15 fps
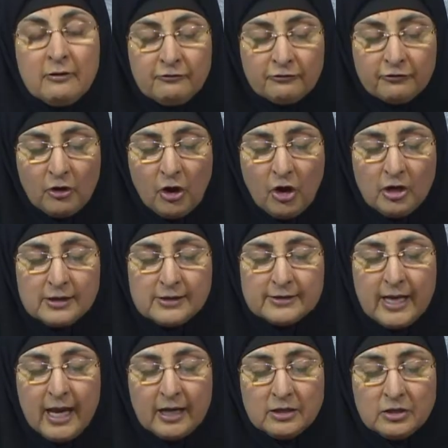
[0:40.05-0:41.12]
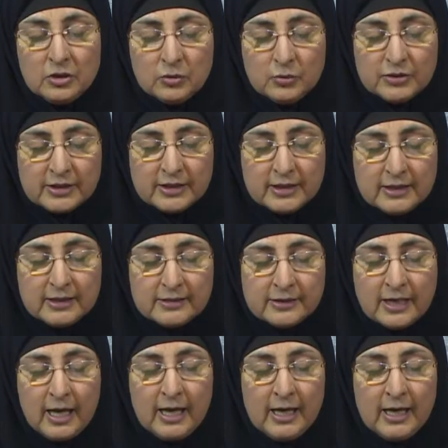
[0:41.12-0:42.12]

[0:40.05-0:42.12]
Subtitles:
false and useless.